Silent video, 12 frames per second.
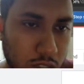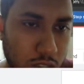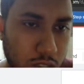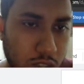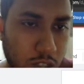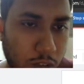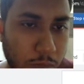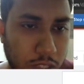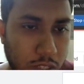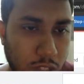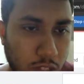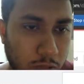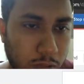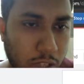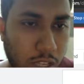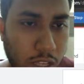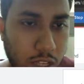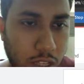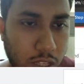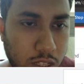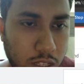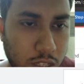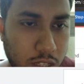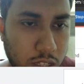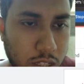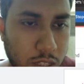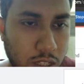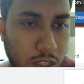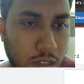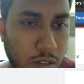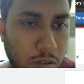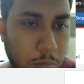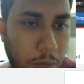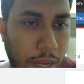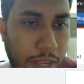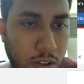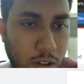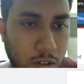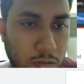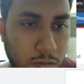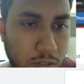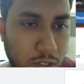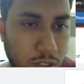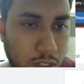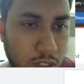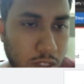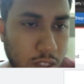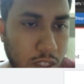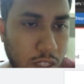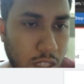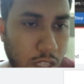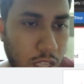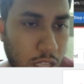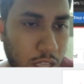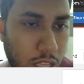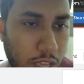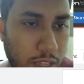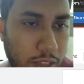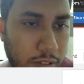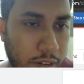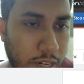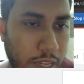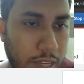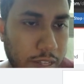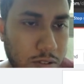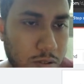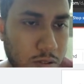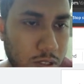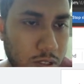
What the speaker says: summation of a pi of a given s